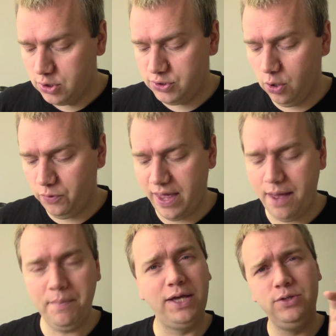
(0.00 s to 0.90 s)
So with
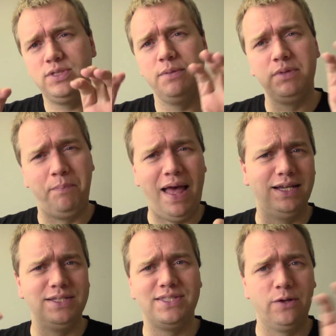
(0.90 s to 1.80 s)
them, I use them to
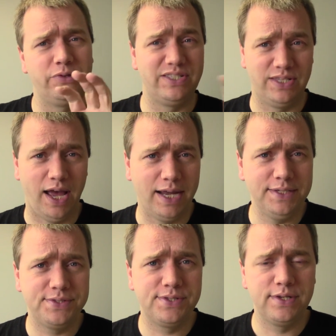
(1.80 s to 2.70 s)
balance out the
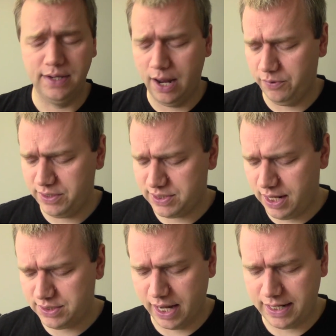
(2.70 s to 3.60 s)
sides. Now in this
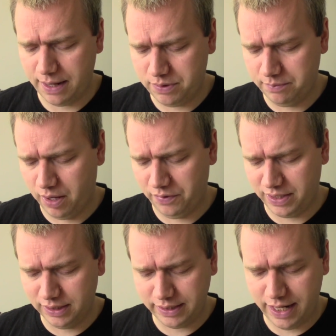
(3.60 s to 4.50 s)
case, I kept them on the
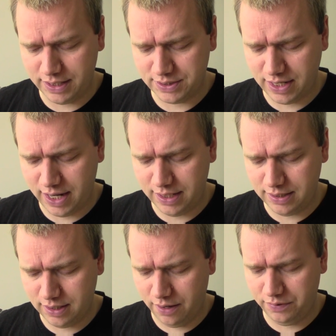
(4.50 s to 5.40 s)
Killican
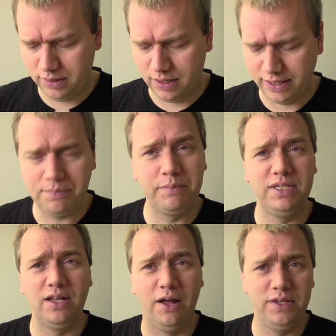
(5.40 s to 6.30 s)
side. I kept
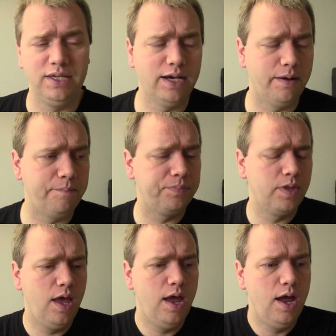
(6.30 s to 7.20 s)
them
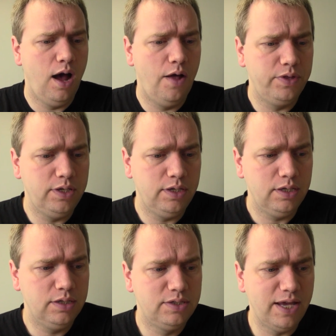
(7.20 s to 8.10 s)
on
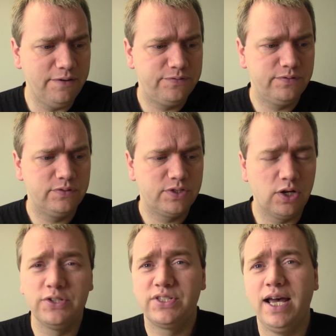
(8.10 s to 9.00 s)
the Deaf
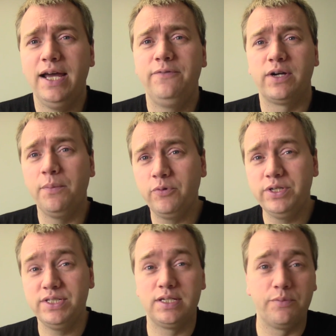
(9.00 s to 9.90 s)
Skull side for a couple
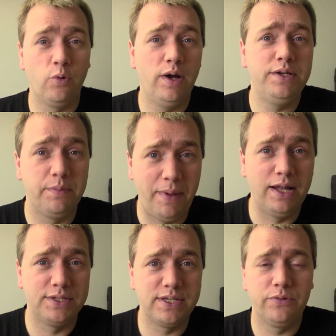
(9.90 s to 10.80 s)
reasons. Number 1, to
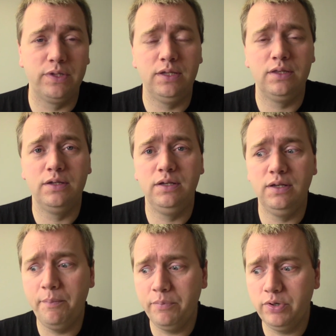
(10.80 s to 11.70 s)
balance out the
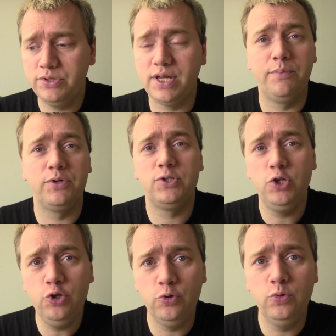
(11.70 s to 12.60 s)
numbers, and number
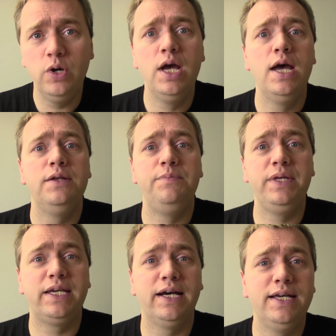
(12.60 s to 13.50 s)
2,
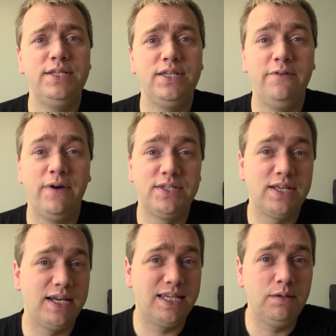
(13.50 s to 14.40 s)
because if I
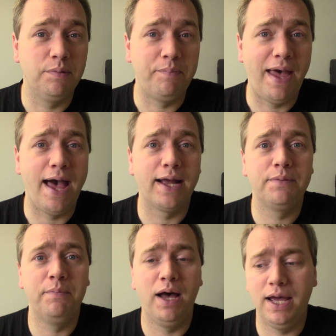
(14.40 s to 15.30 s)
decide to keep them
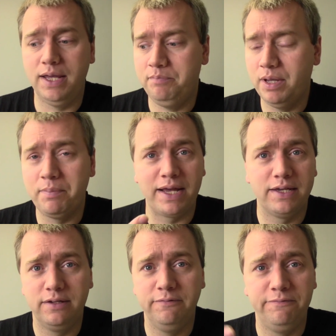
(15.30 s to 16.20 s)
back, my Big
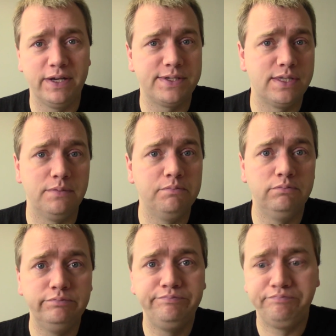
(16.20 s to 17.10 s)
Mech can fix them.
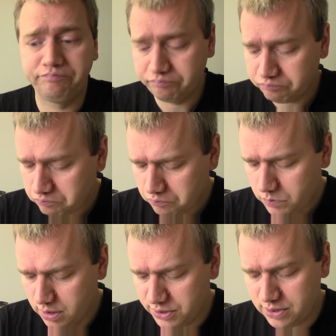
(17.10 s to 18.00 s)

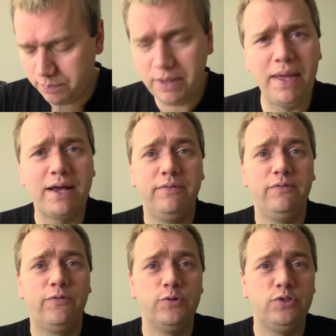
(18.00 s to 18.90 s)
Because the Big
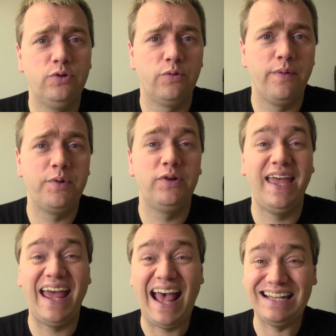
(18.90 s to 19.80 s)
Mech, for those of you who don't remember,
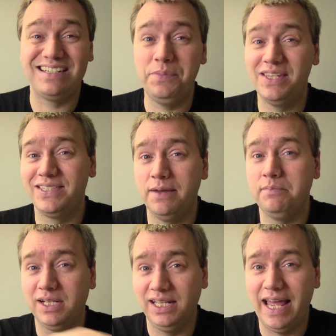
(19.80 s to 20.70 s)
it has to be the
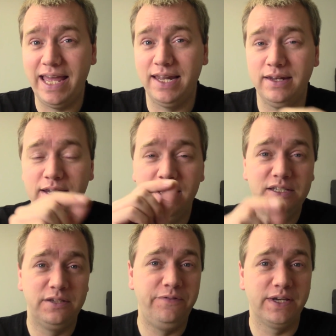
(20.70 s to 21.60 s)
same clan
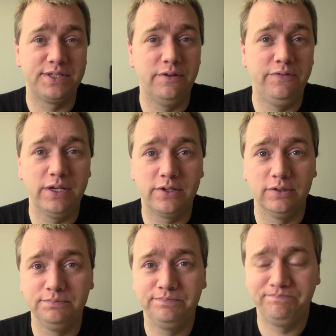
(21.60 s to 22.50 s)
to fix the vehicle.